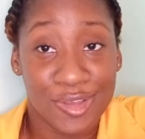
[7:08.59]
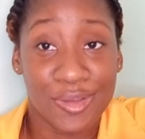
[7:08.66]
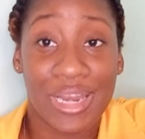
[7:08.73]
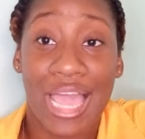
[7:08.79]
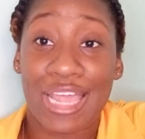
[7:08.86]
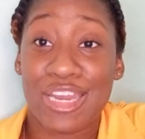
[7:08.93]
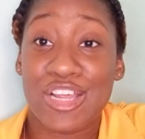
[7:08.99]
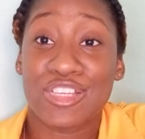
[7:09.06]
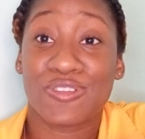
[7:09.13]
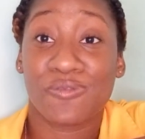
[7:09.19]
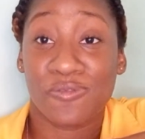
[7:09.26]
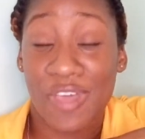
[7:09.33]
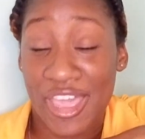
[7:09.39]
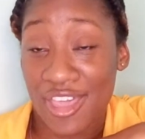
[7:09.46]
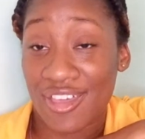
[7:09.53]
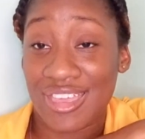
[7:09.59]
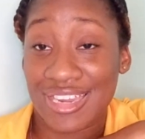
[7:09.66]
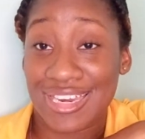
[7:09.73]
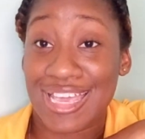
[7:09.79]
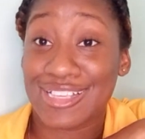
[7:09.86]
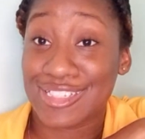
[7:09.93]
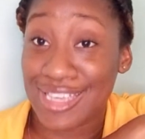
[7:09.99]
like there's fire in
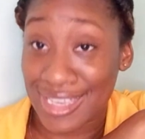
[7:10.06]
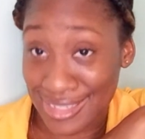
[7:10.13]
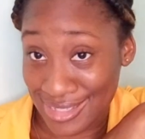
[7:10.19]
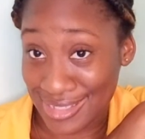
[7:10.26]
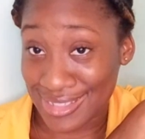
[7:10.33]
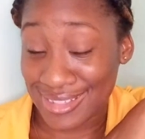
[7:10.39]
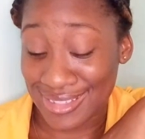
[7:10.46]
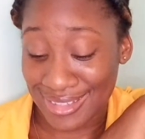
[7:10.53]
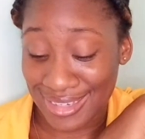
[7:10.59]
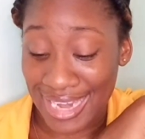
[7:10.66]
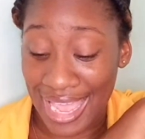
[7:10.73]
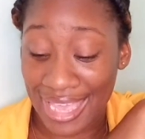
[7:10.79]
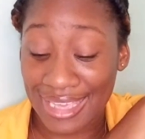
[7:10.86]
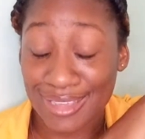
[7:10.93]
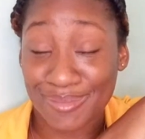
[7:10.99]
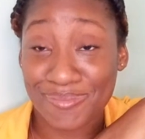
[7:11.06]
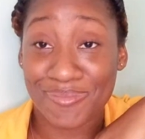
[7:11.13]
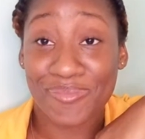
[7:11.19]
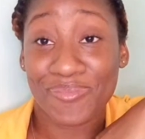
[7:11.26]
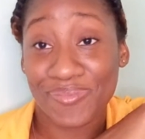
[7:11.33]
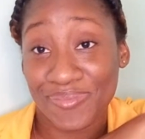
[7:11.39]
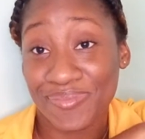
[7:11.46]
the chest. Like
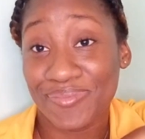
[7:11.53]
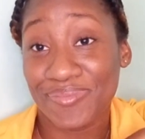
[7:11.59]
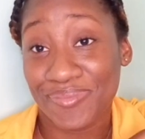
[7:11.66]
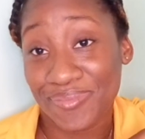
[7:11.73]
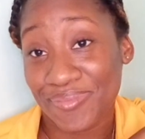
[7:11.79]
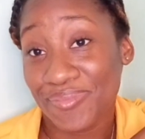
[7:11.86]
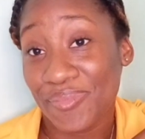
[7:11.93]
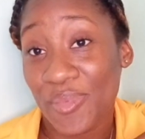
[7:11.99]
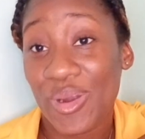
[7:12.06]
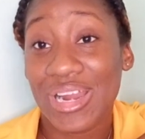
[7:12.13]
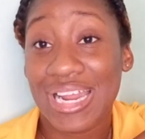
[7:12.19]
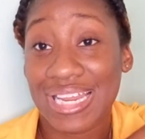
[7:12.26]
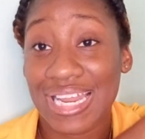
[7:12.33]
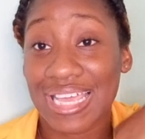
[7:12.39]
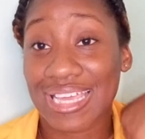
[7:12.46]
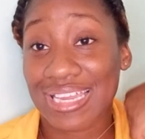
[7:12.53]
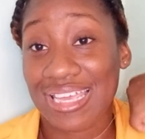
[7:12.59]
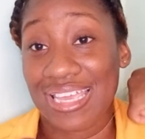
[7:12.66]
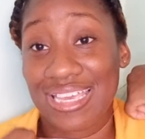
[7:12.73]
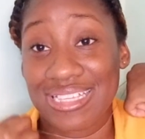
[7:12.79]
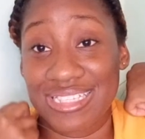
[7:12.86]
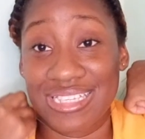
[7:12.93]
more than likely
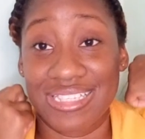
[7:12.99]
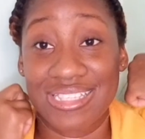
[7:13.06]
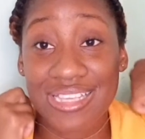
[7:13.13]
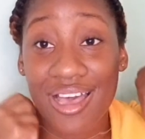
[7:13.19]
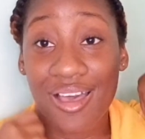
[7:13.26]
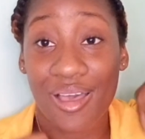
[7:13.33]
it is